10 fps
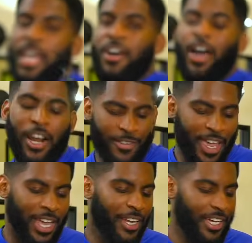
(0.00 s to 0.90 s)
I done
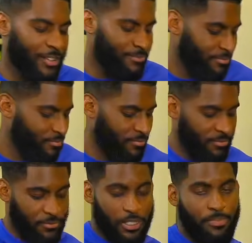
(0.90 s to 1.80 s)
had like,
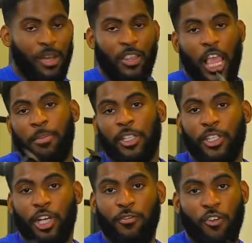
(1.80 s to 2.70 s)
this is probably like my third
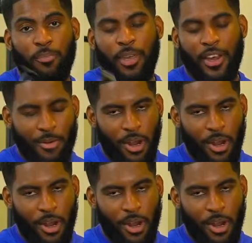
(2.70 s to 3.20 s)
or fourth pair, bro.